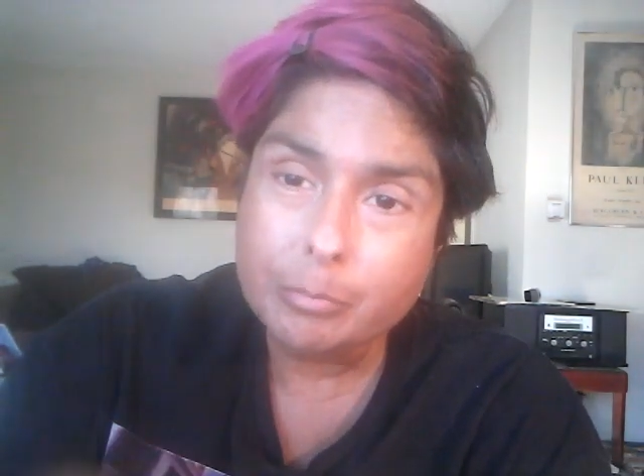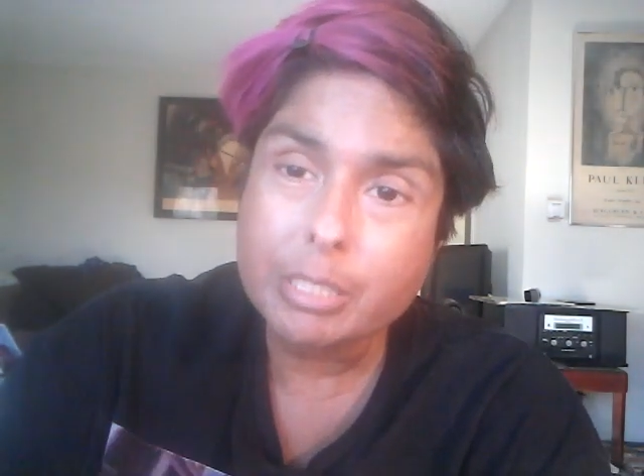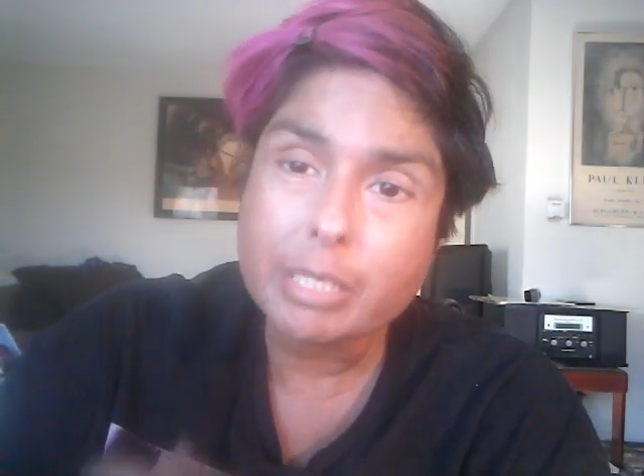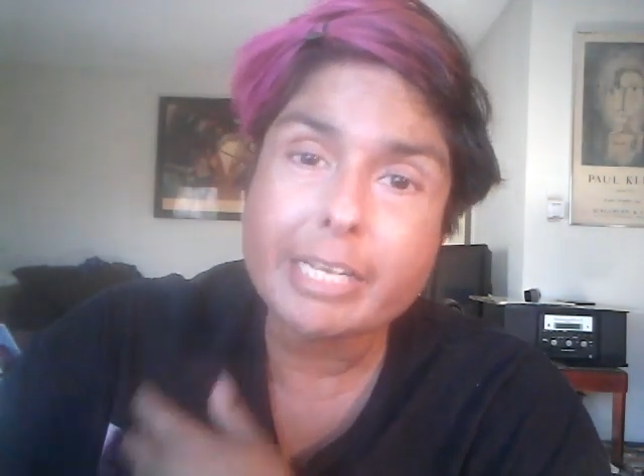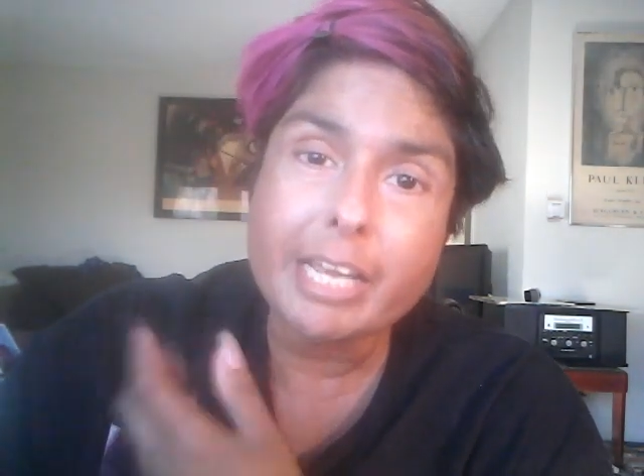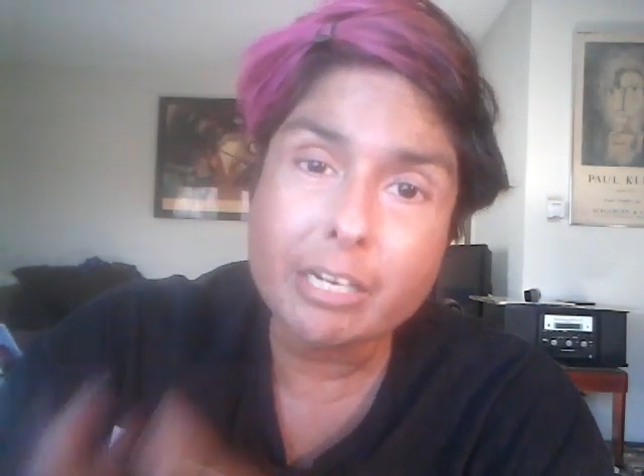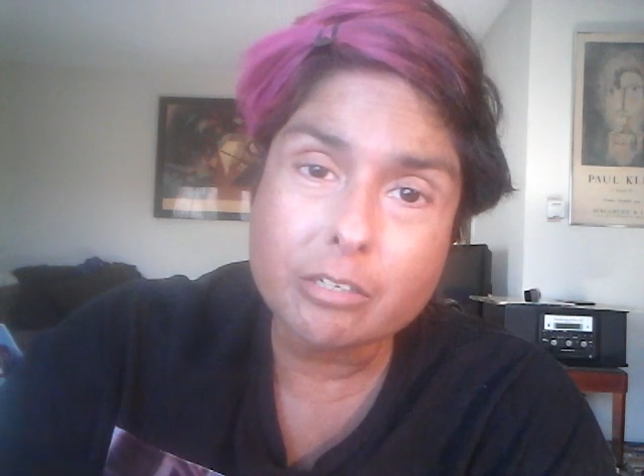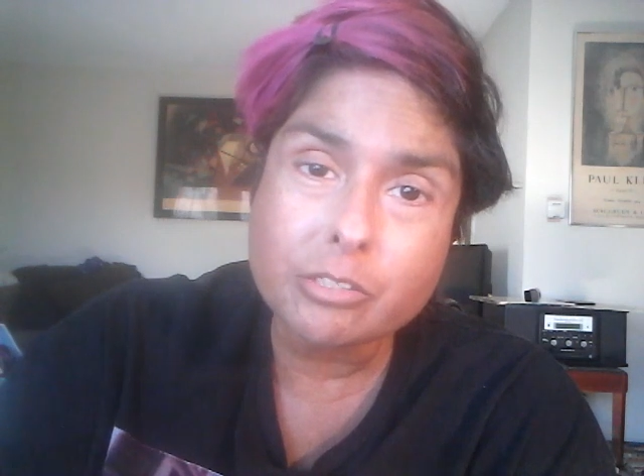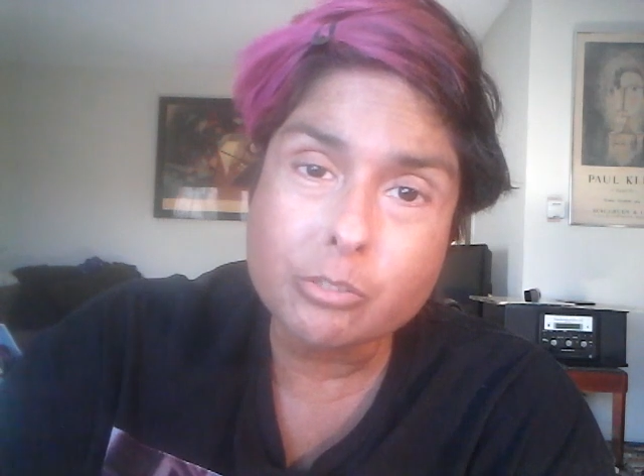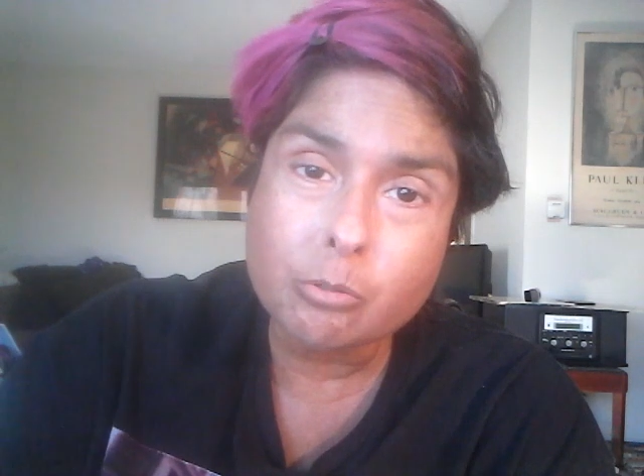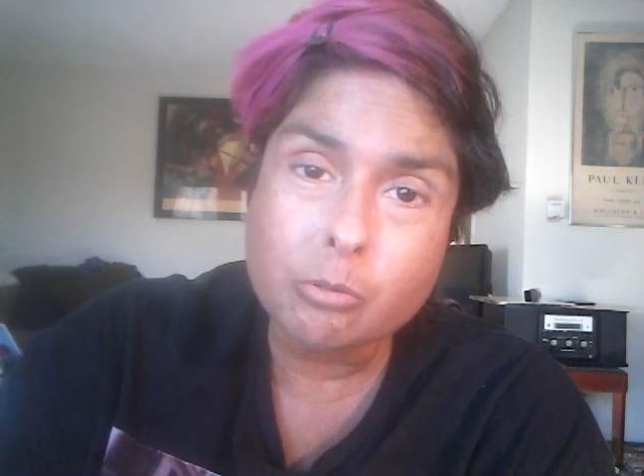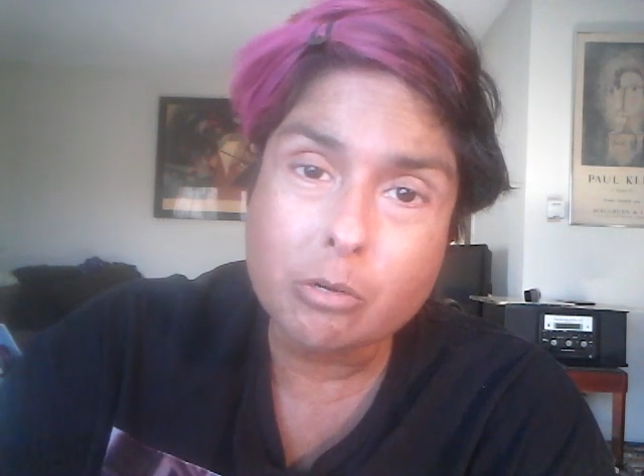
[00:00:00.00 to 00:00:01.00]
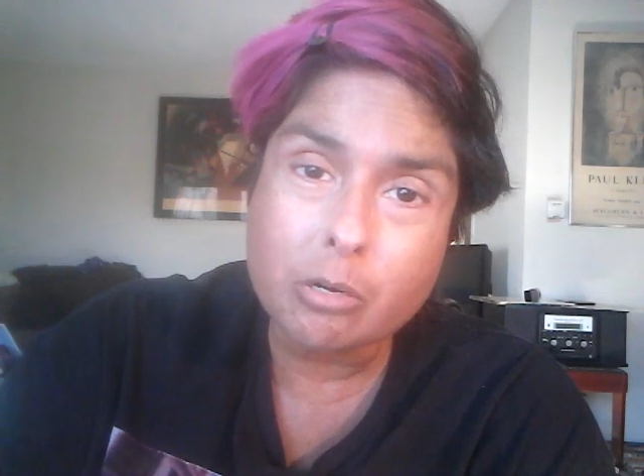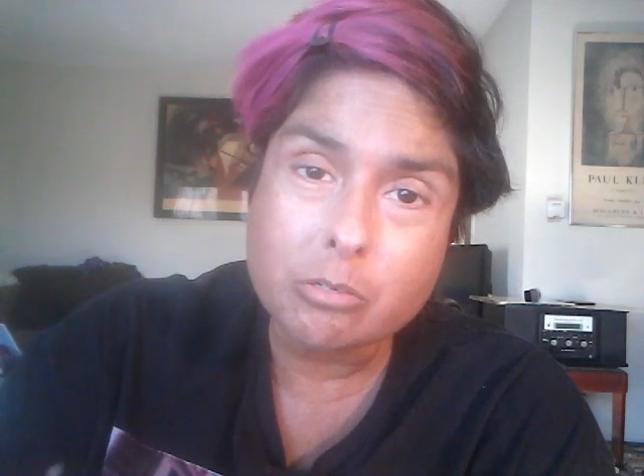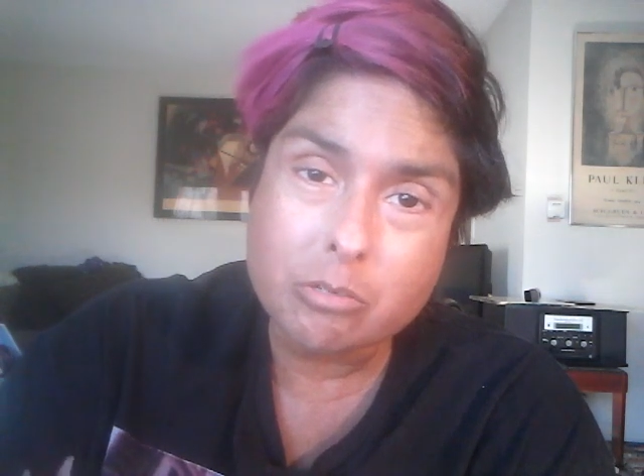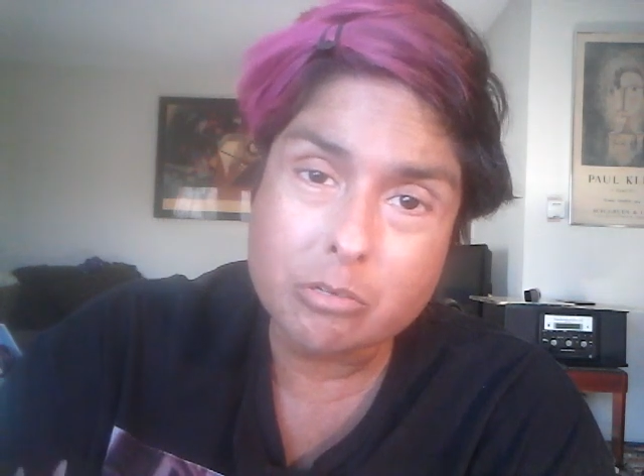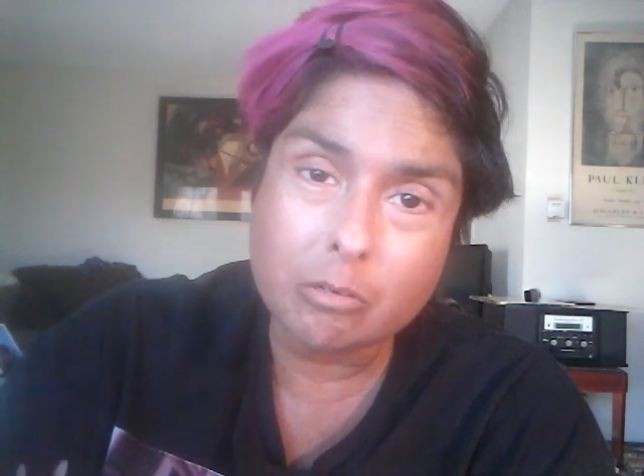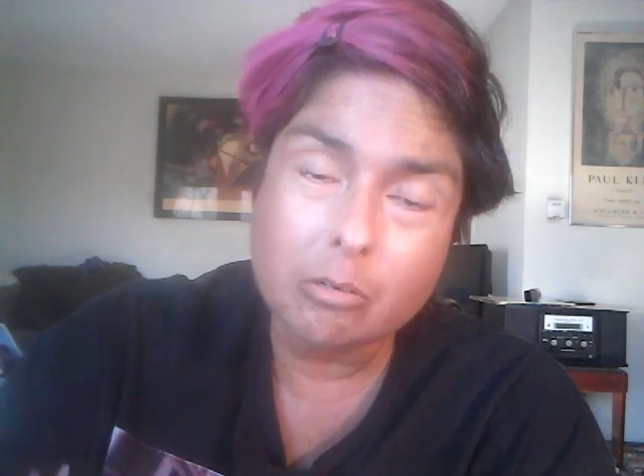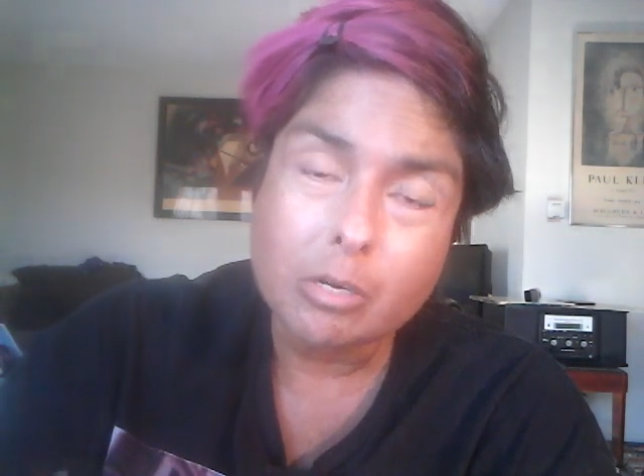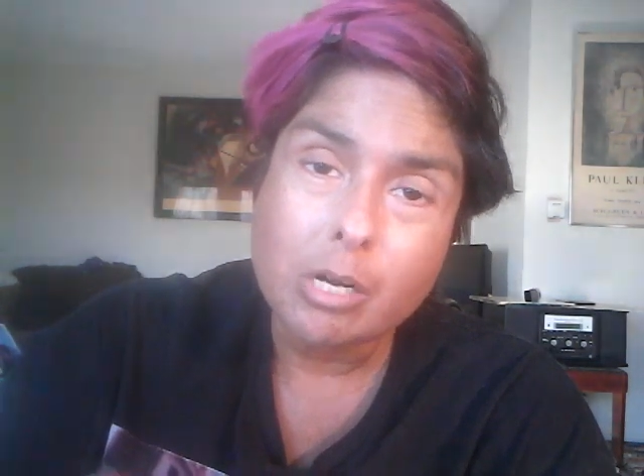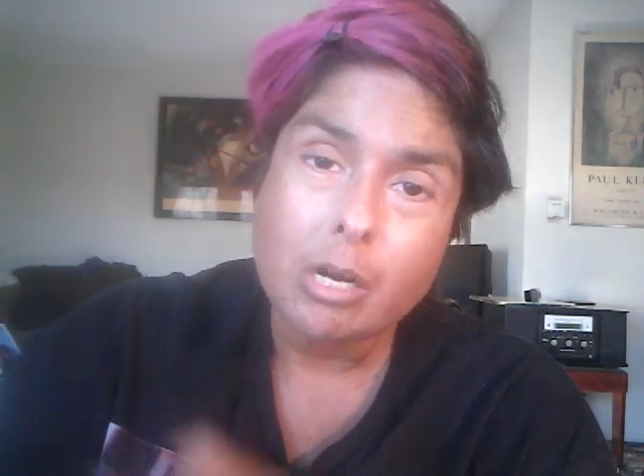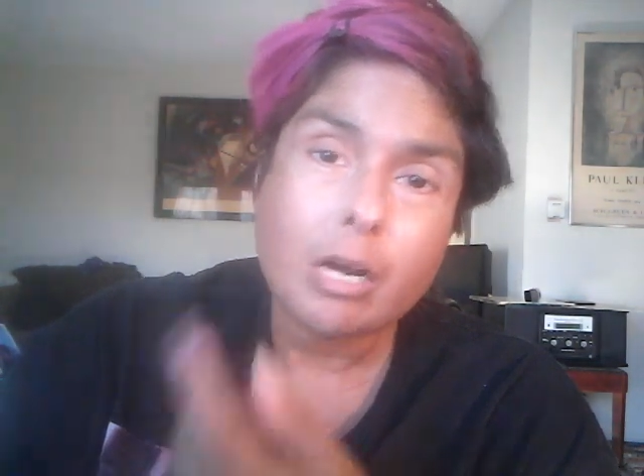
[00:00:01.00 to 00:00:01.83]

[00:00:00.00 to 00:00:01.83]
but a canker sore also.